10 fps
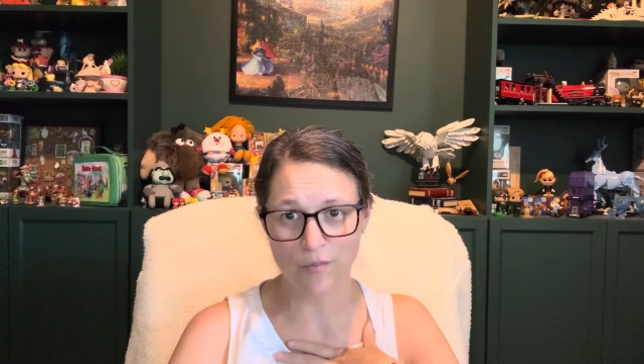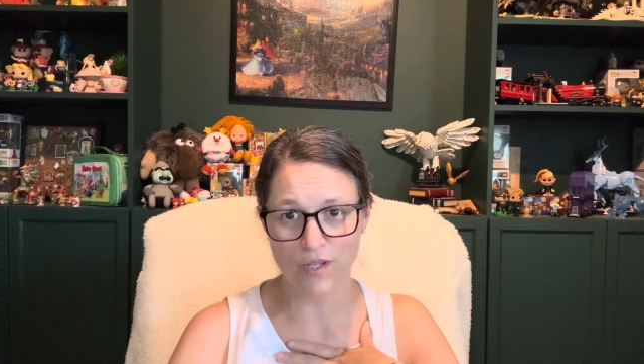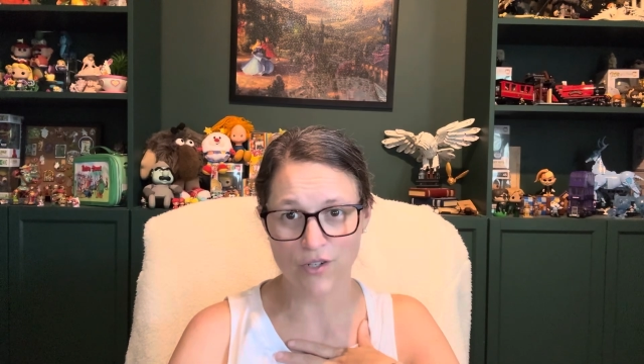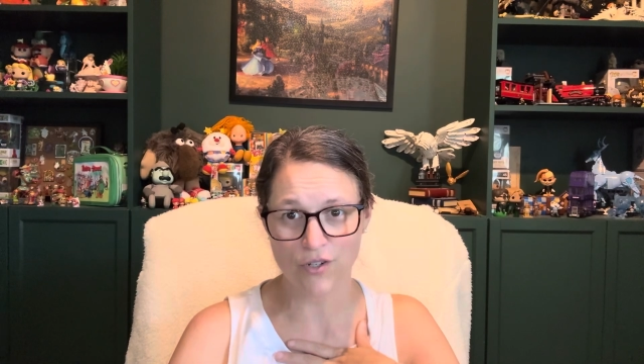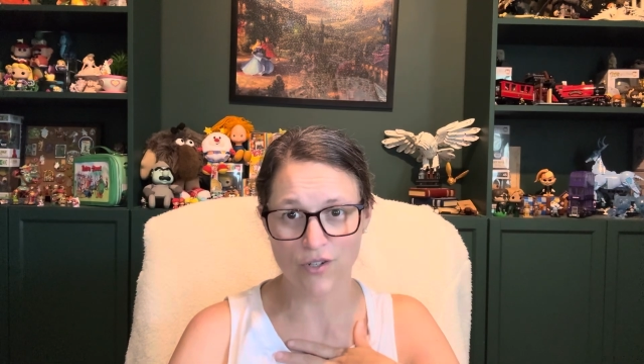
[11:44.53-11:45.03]

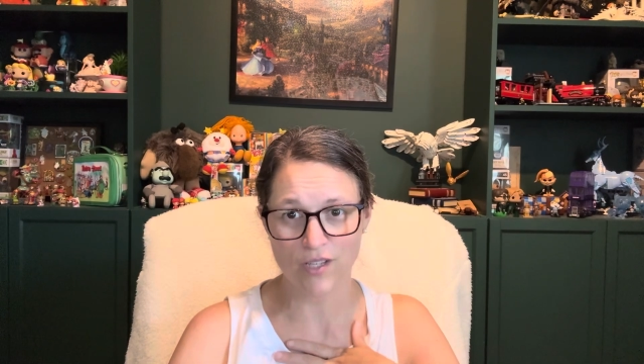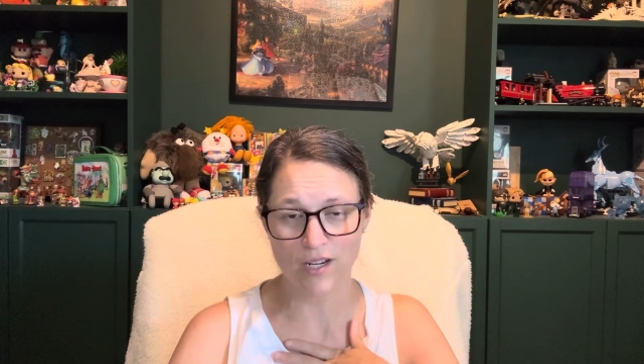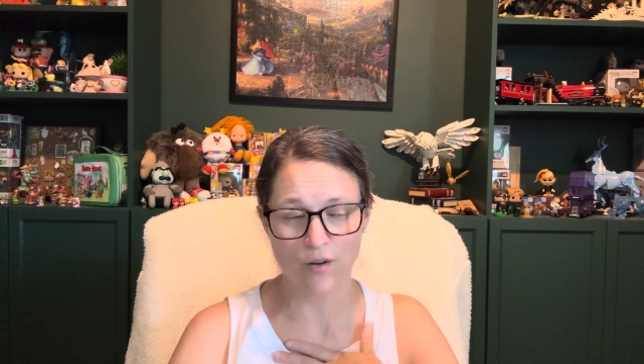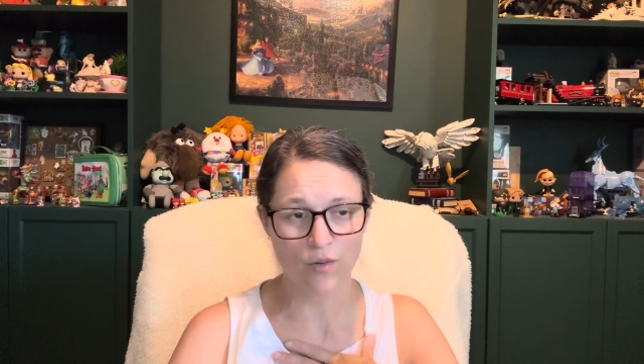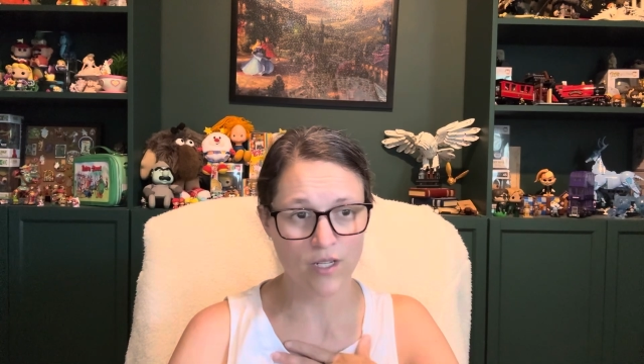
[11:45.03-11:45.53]
pictures than
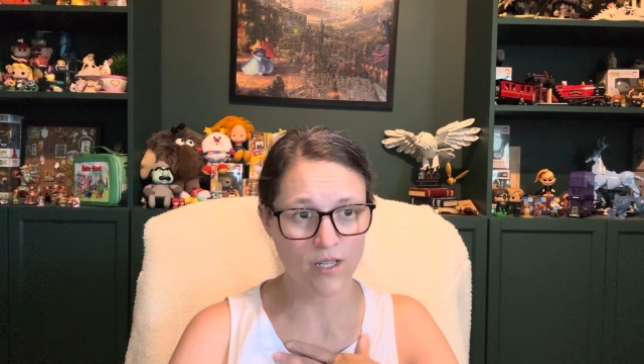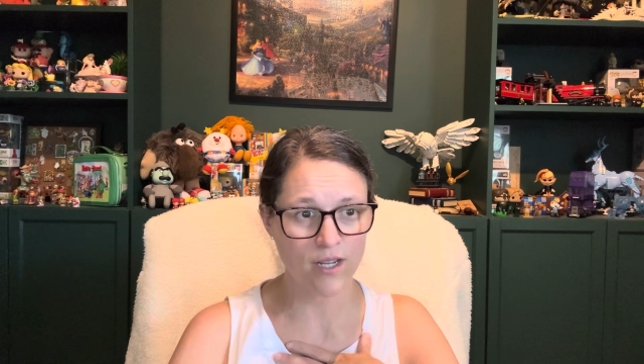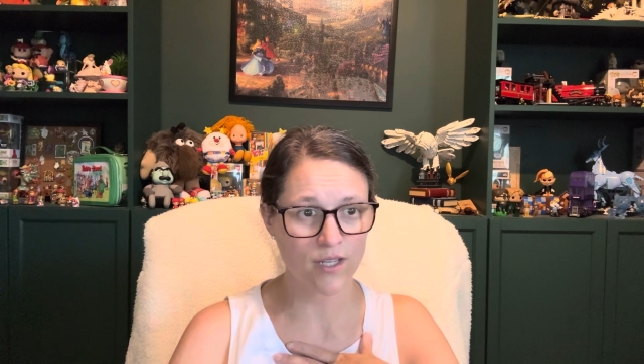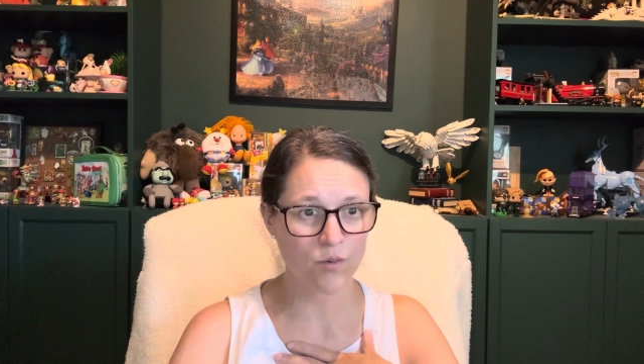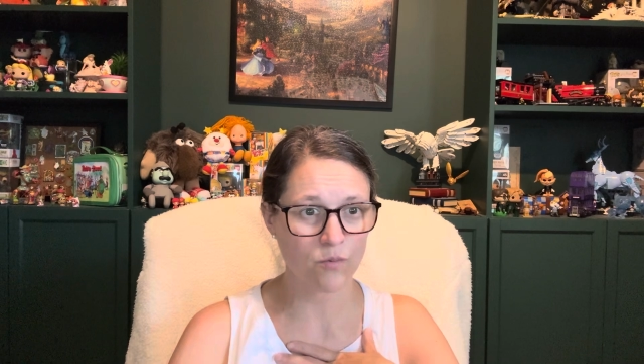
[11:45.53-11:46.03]
I
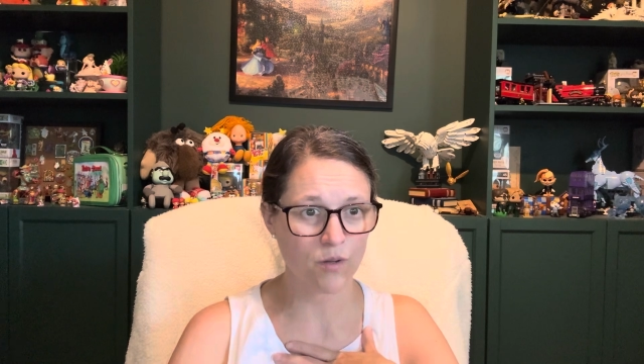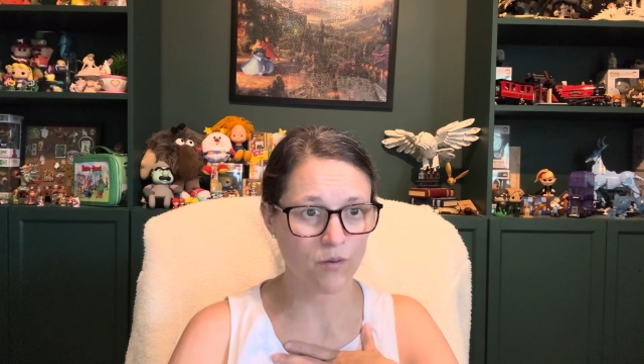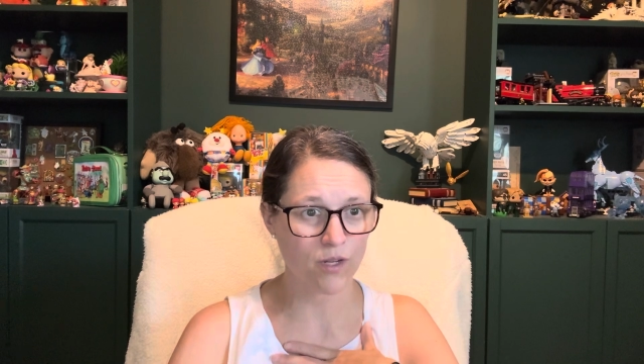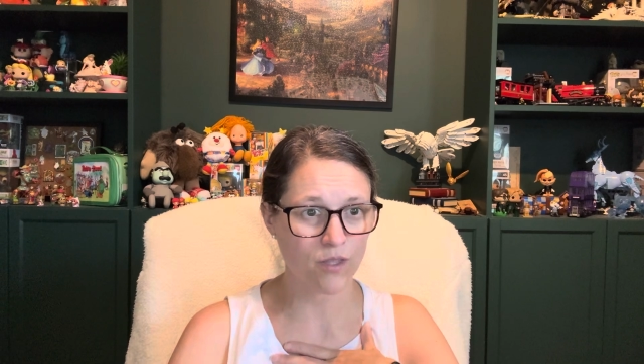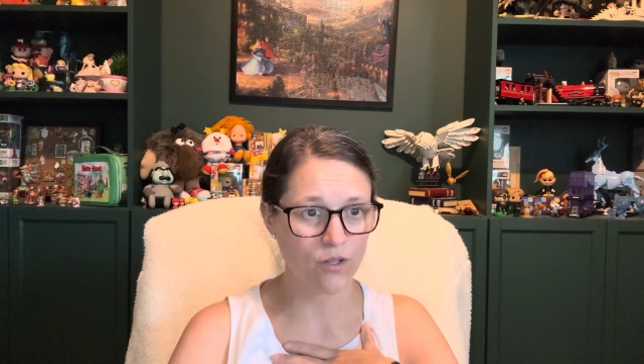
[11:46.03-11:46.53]
realized when we
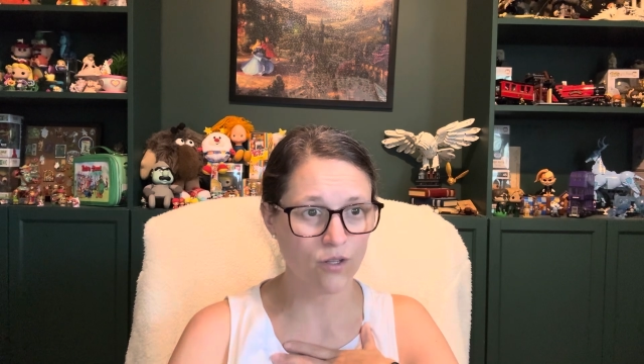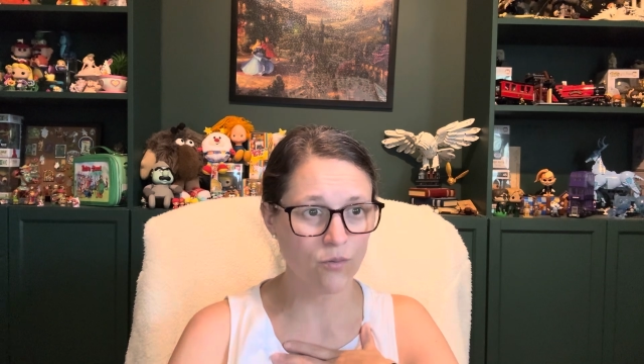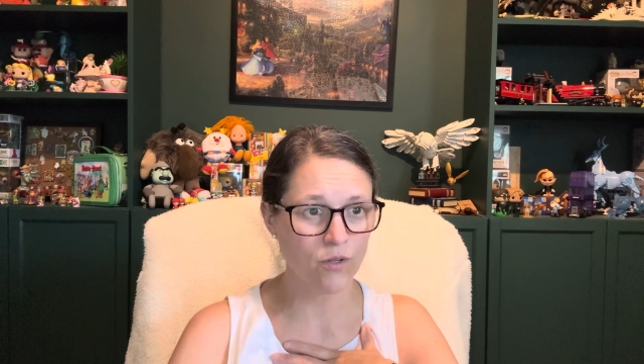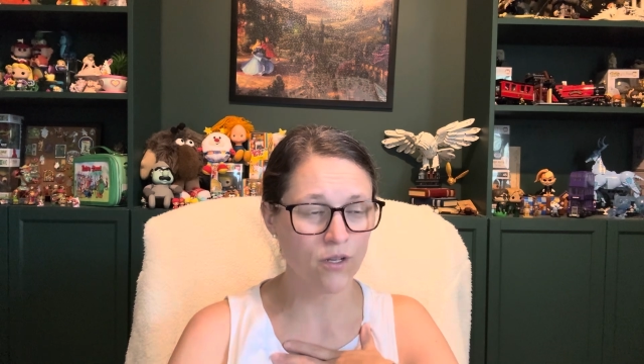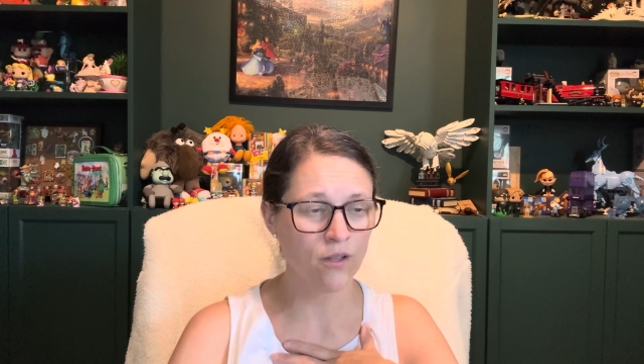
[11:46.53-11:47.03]
were at the
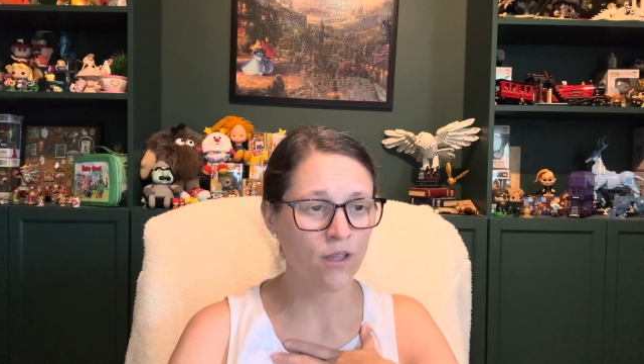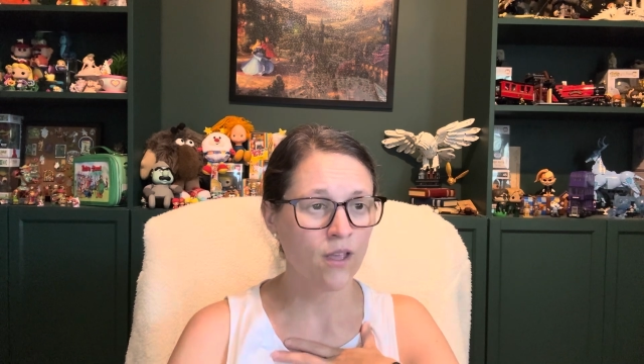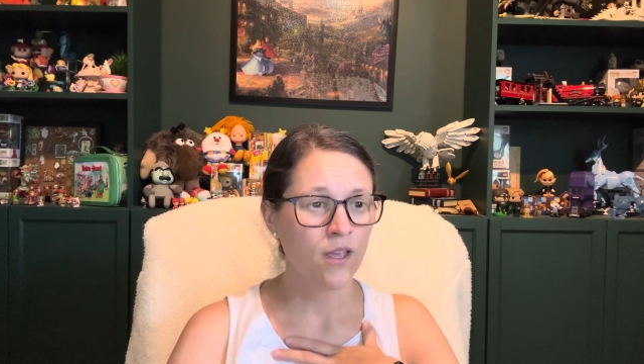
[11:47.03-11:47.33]
Goodwill.